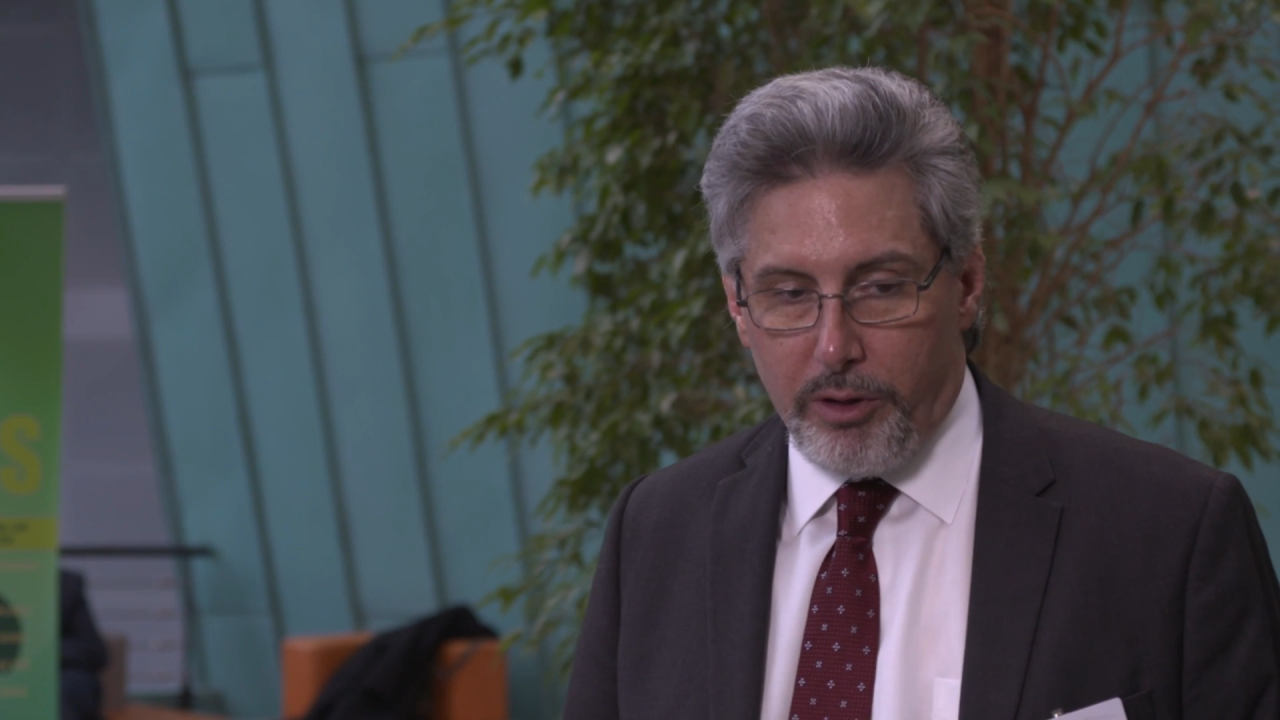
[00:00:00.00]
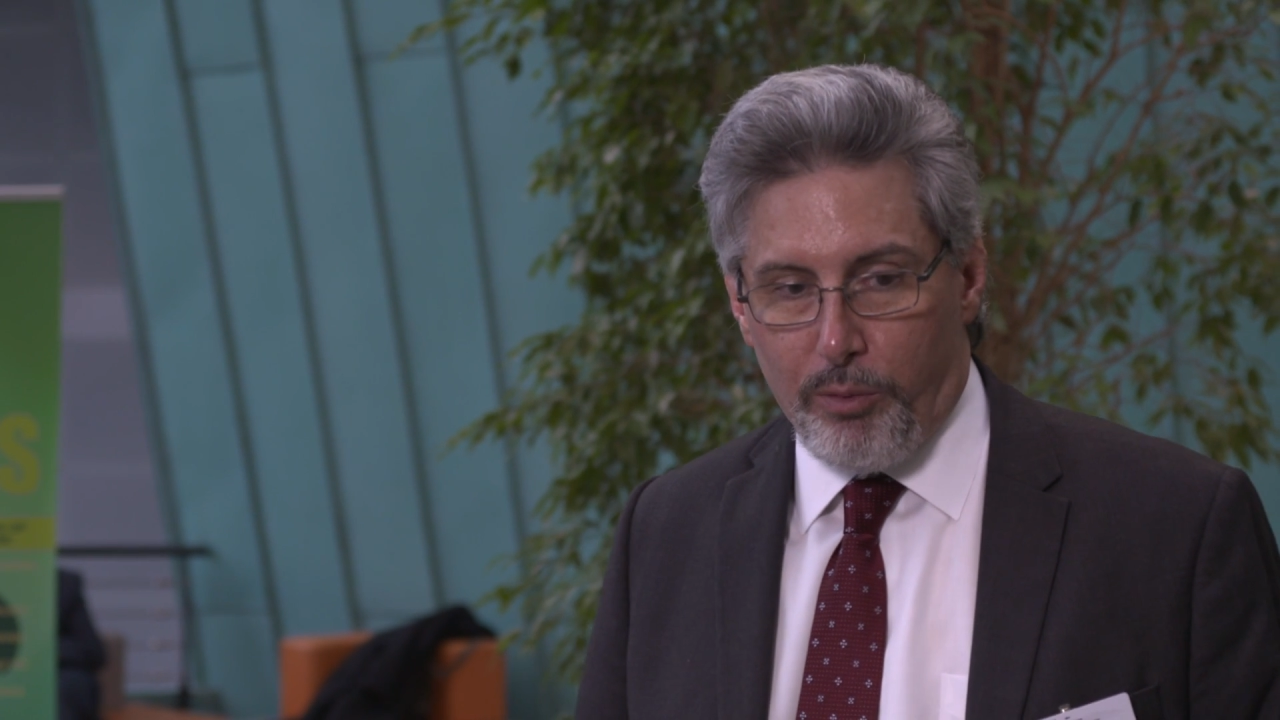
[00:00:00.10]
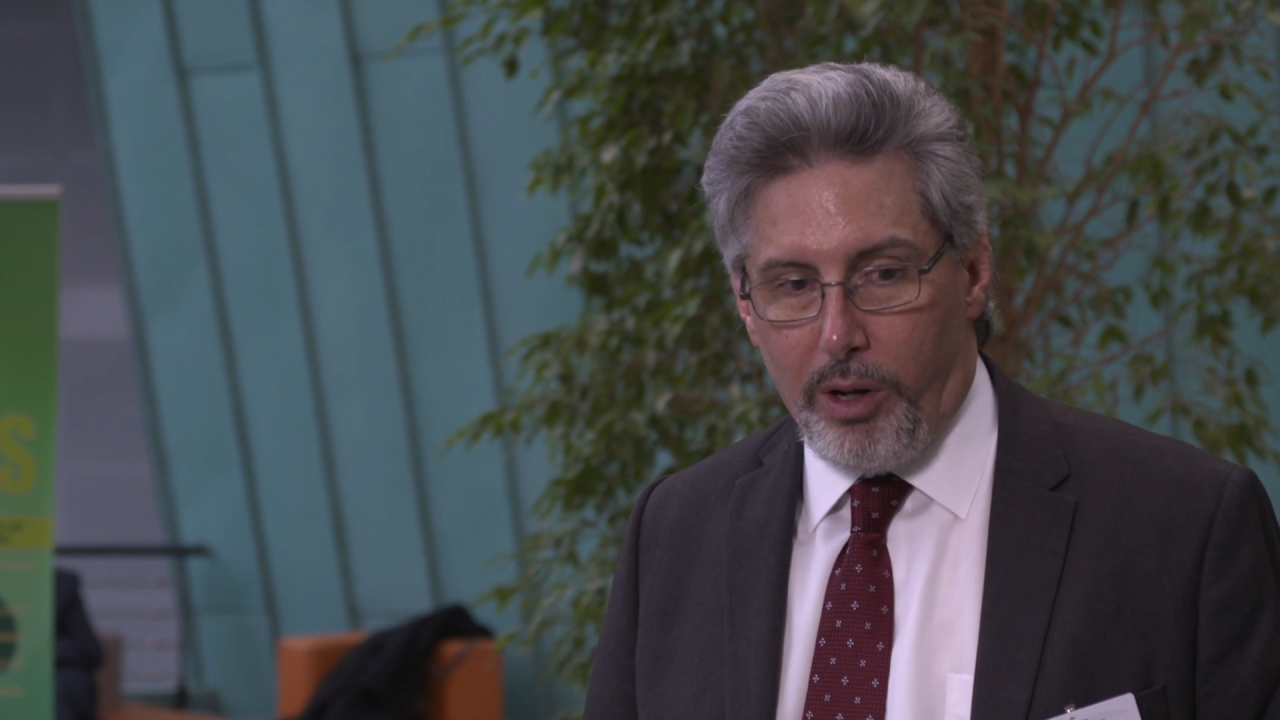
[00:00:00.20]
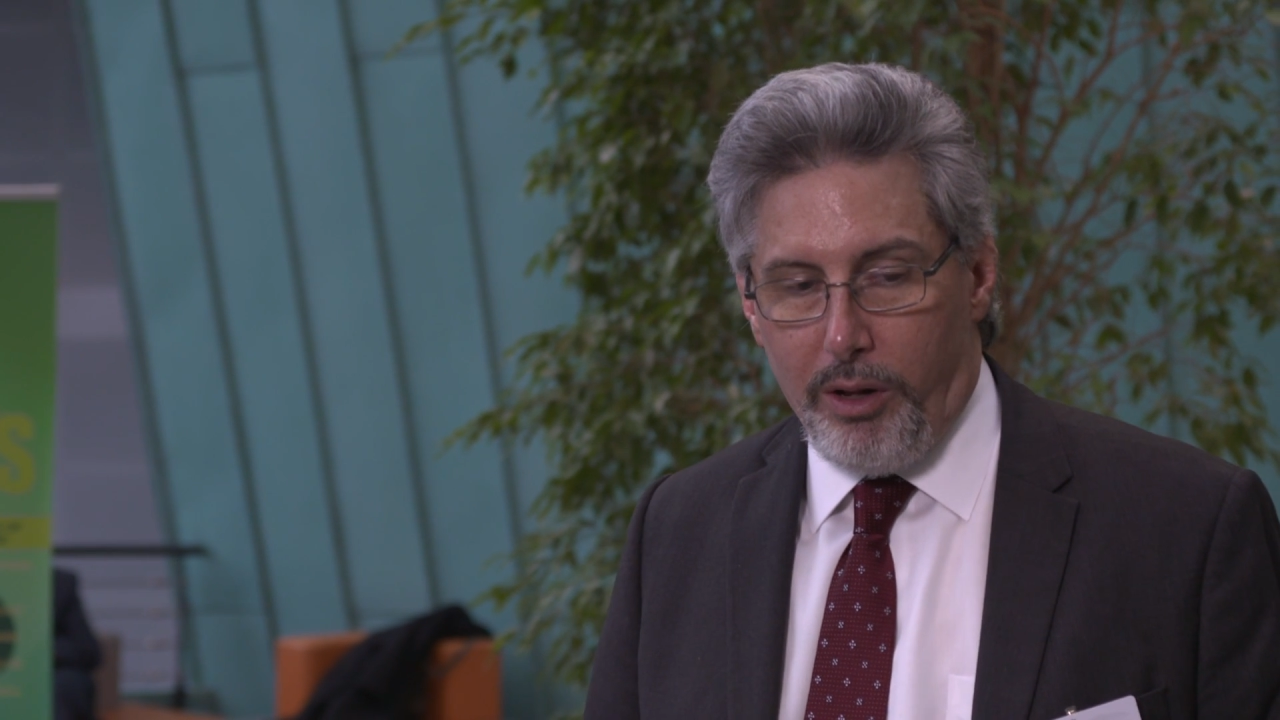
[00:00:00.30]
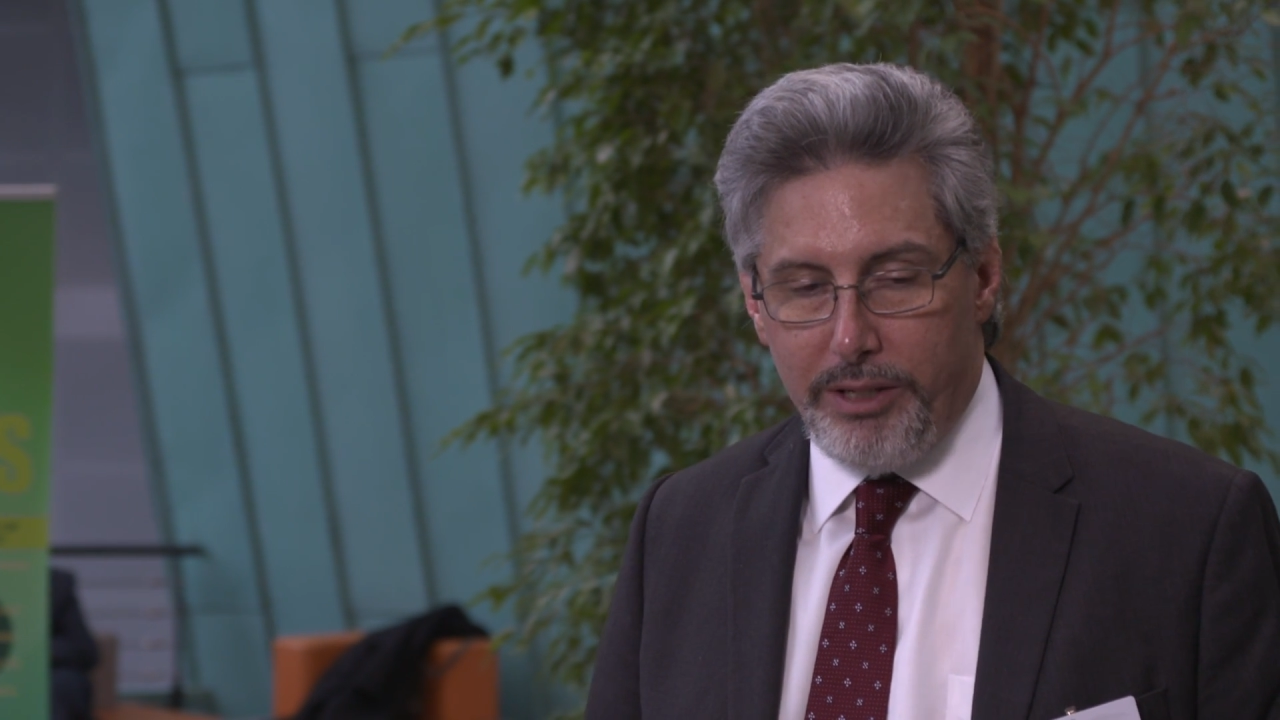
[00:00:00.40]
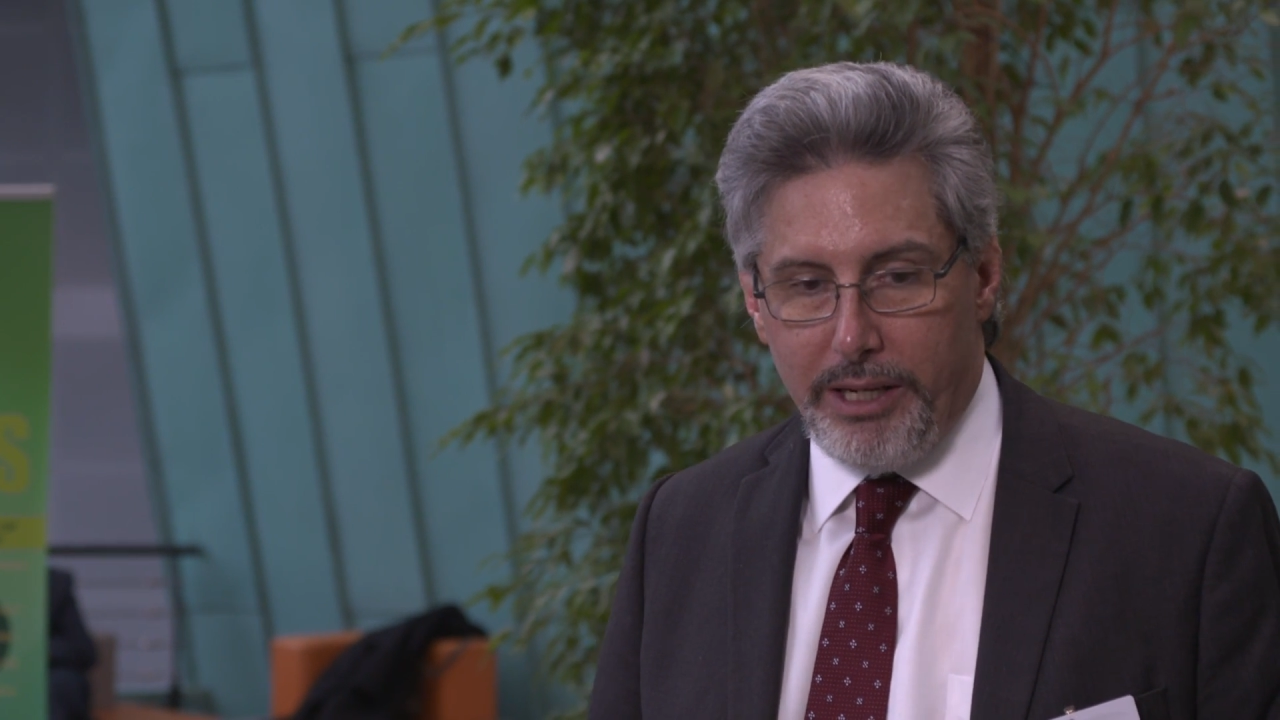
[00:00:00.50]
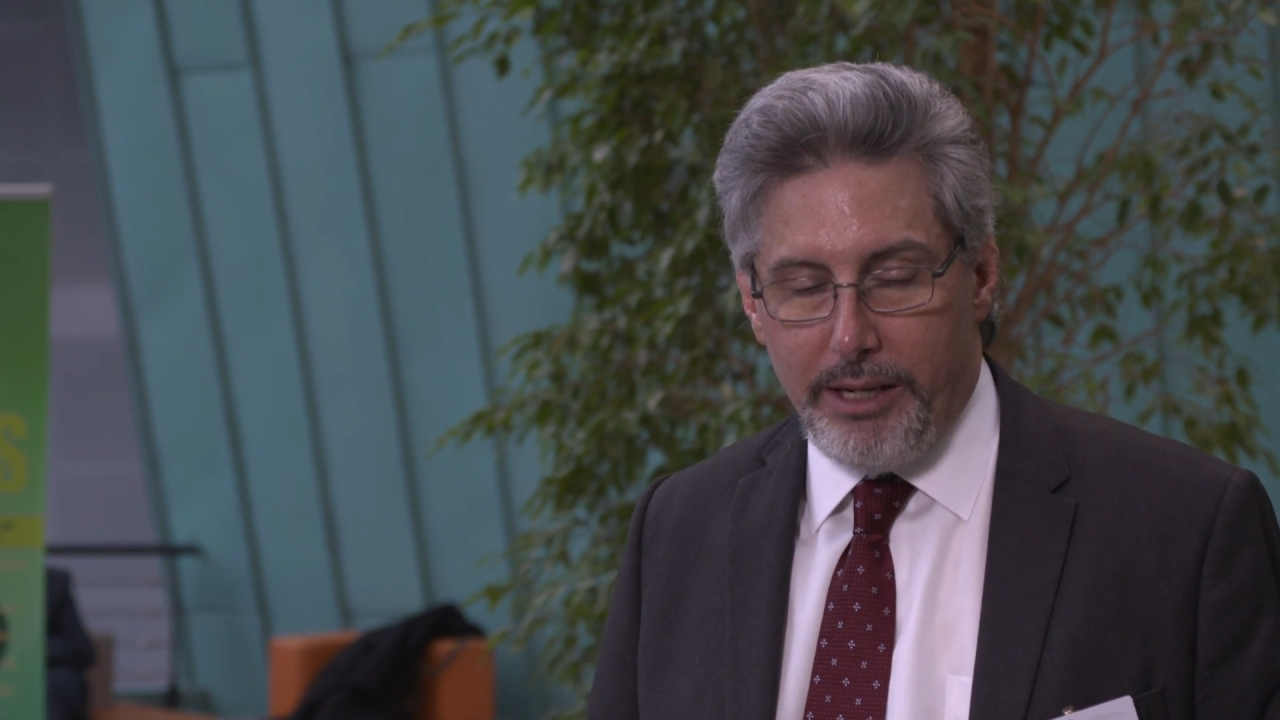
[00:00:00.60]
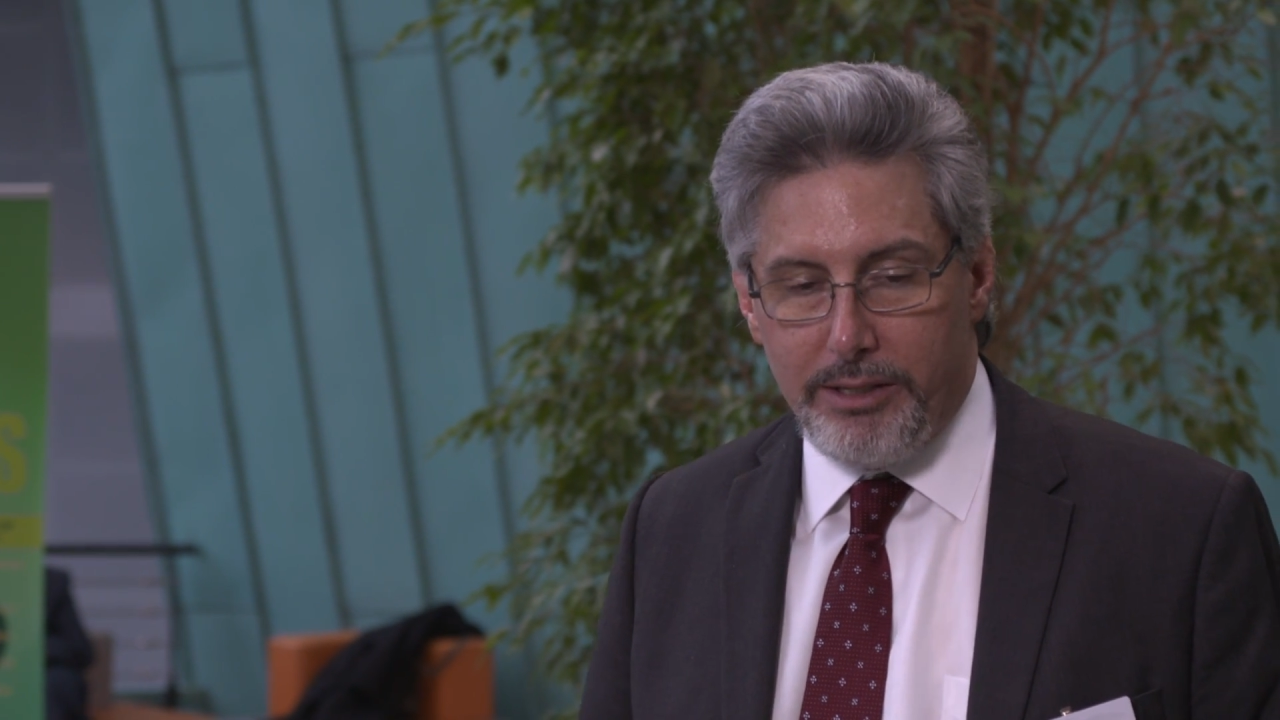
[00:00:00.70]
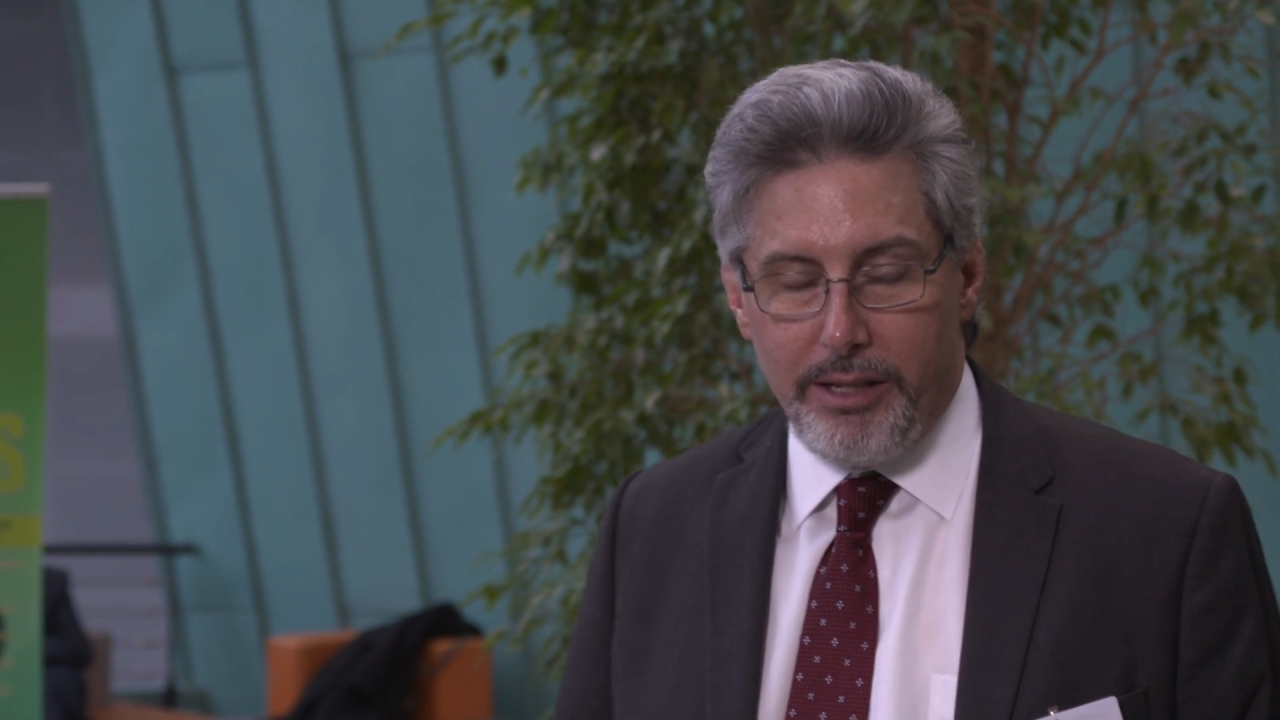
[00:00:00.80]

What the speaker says: for the world is